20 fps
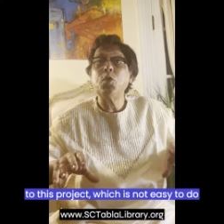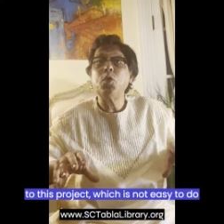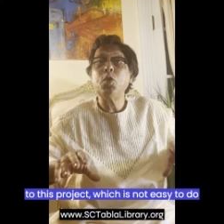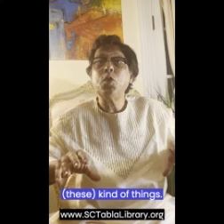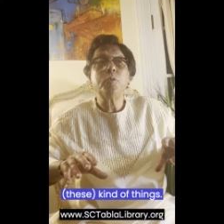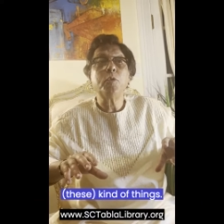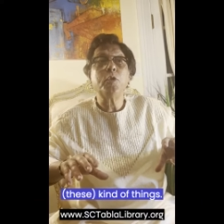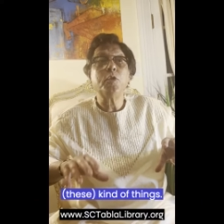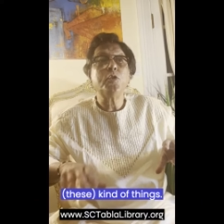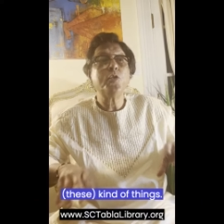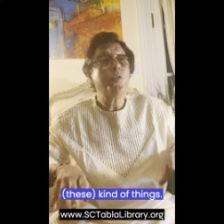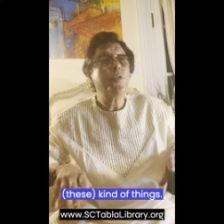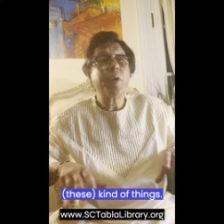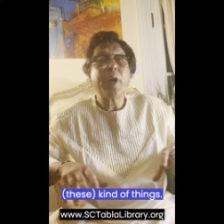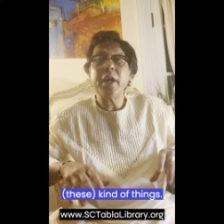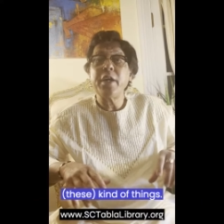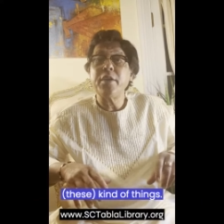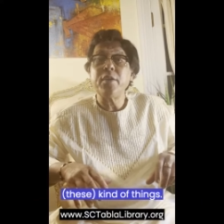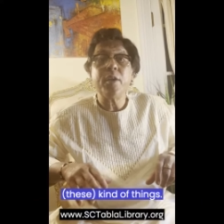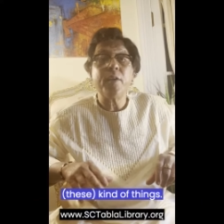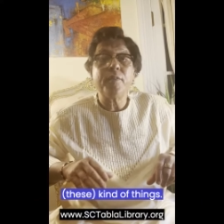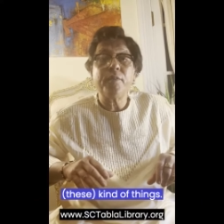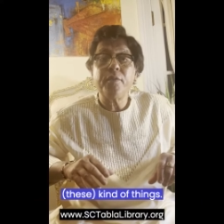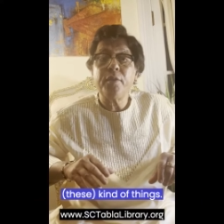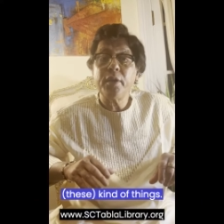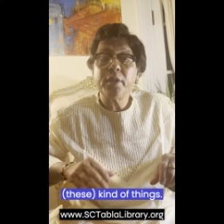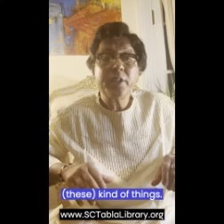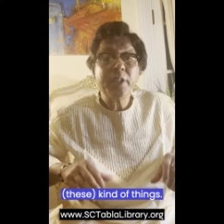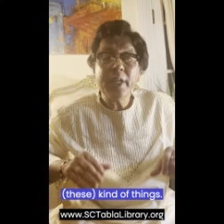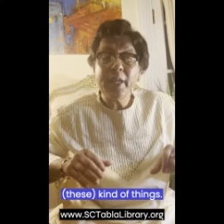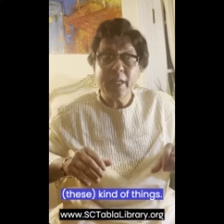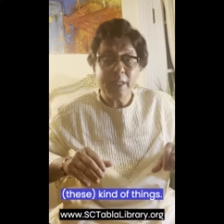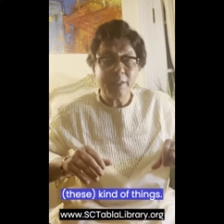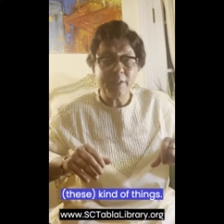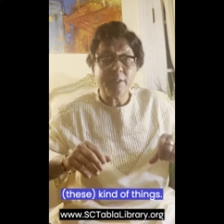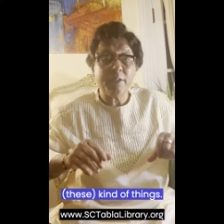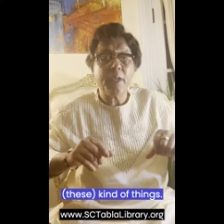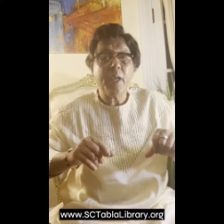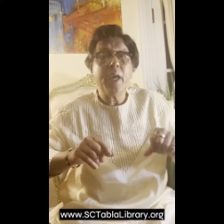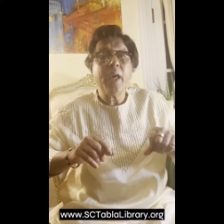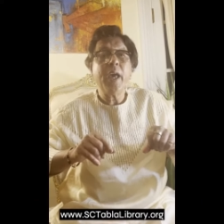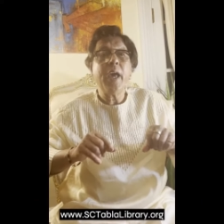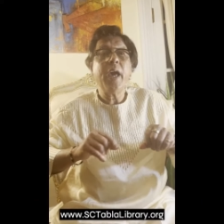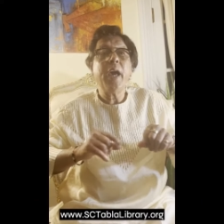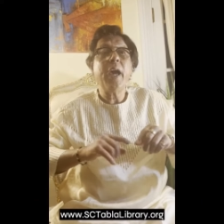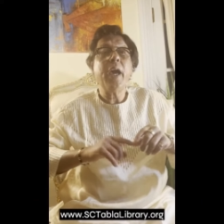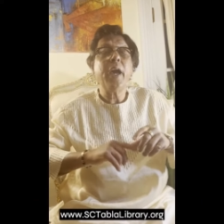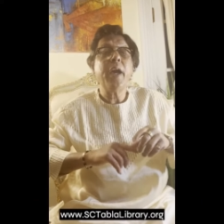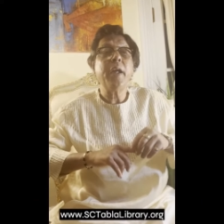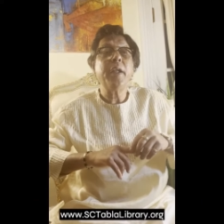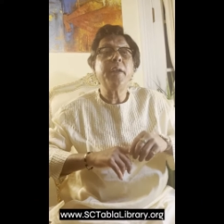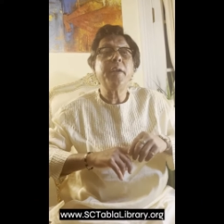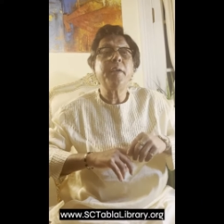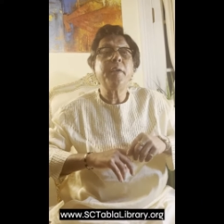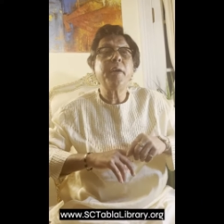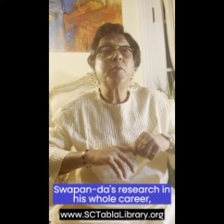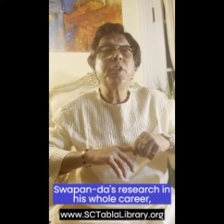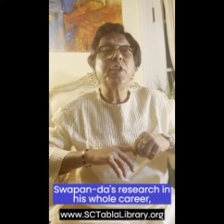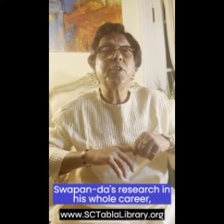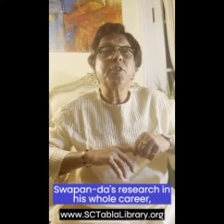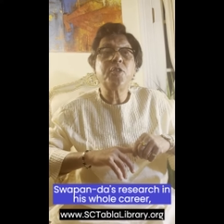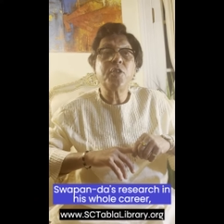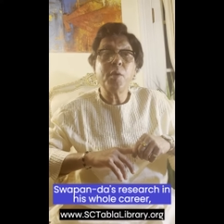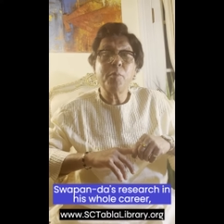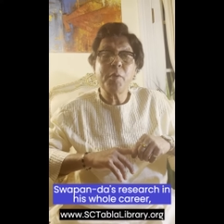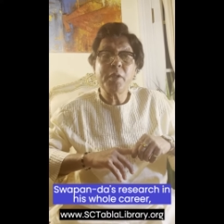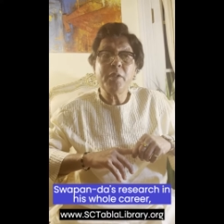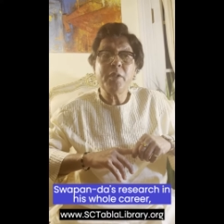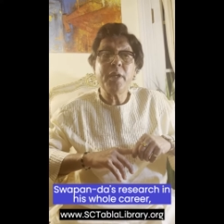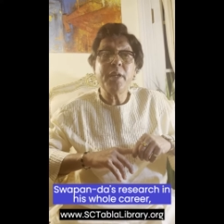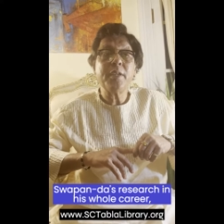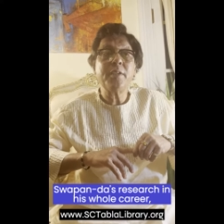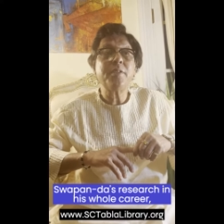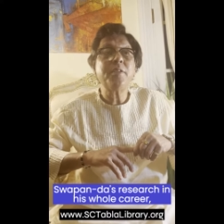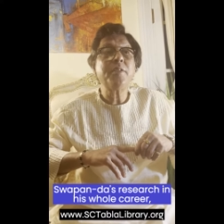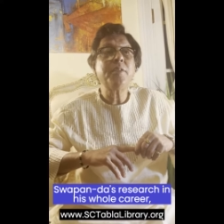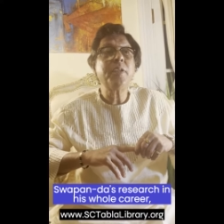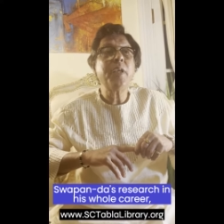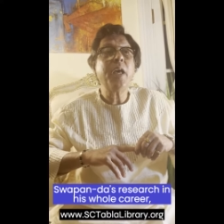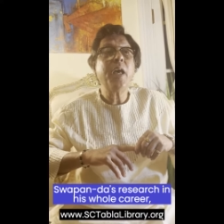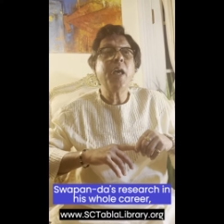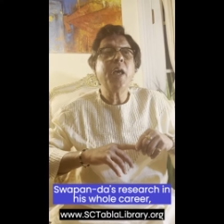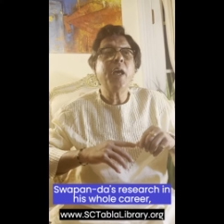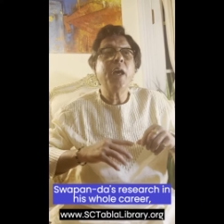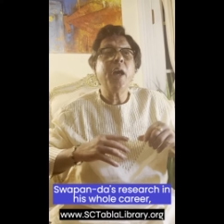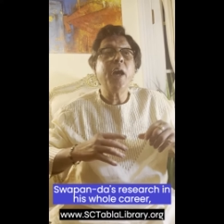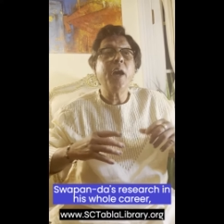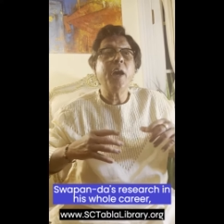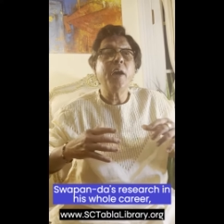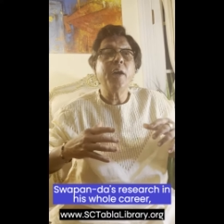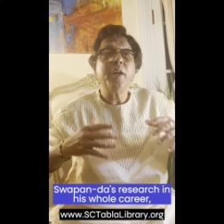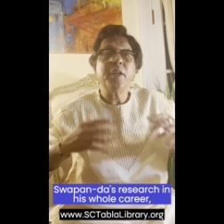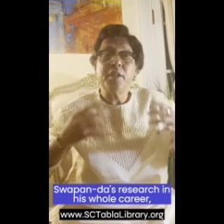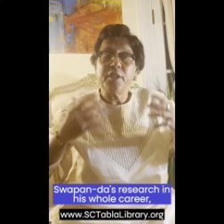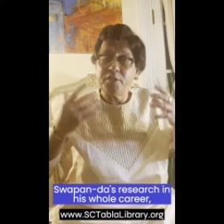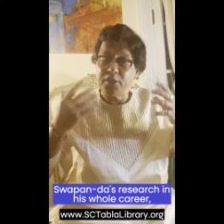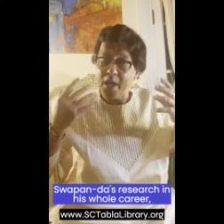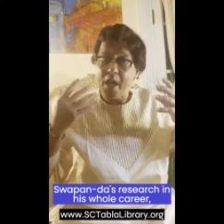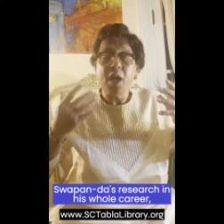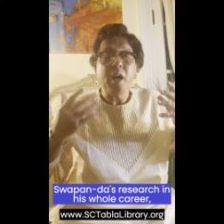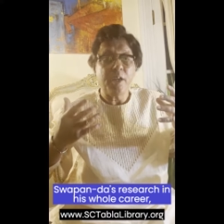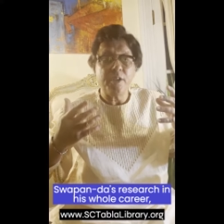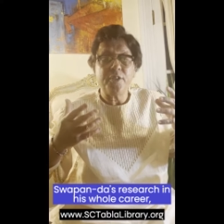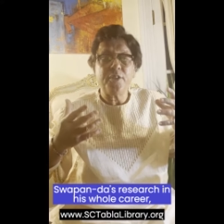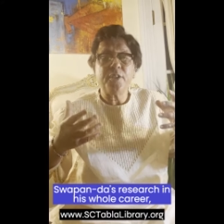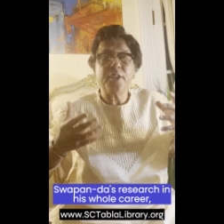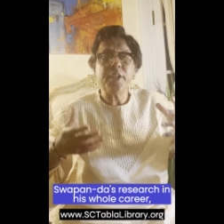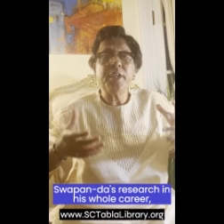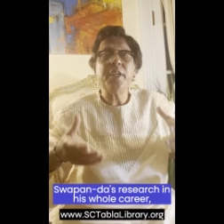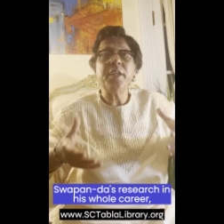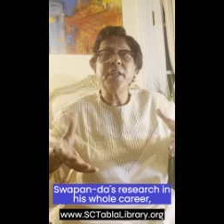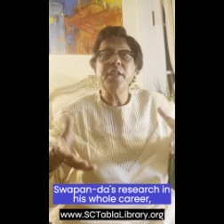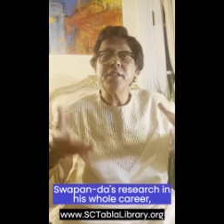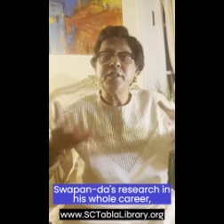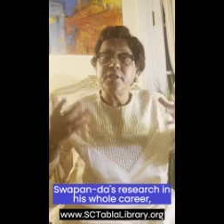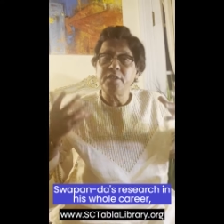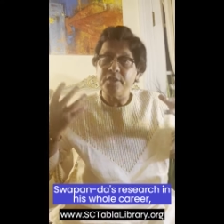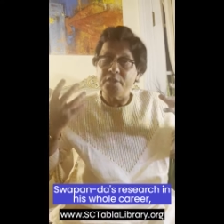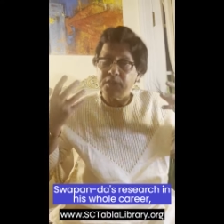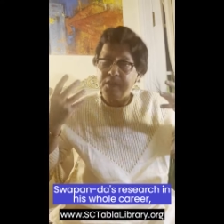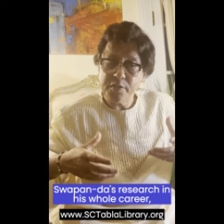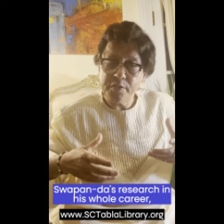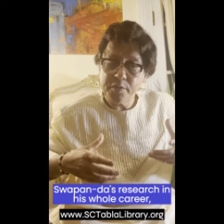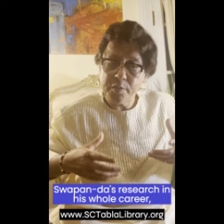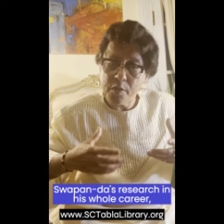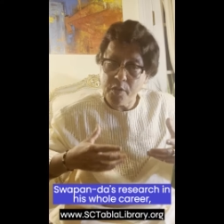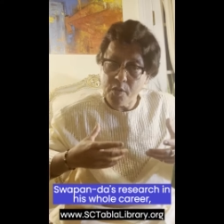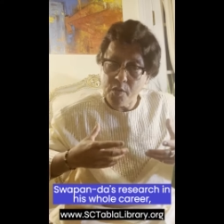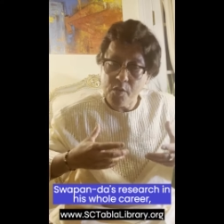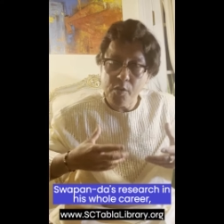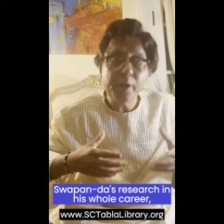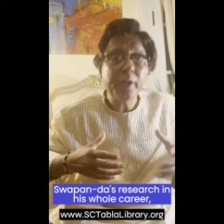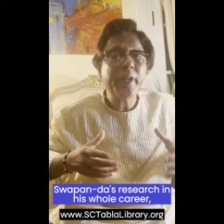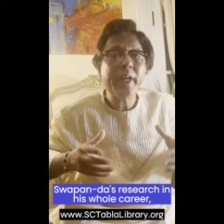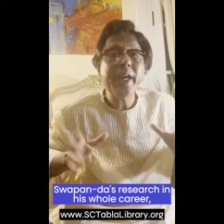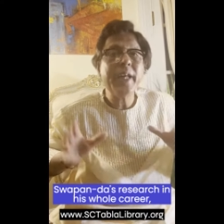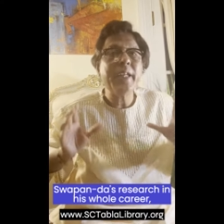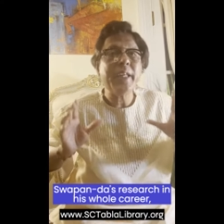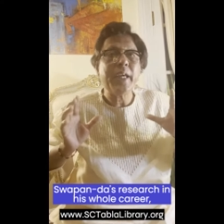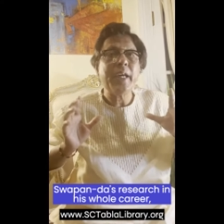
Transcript: do kind of things and Swapanda's uh, research in his in whole career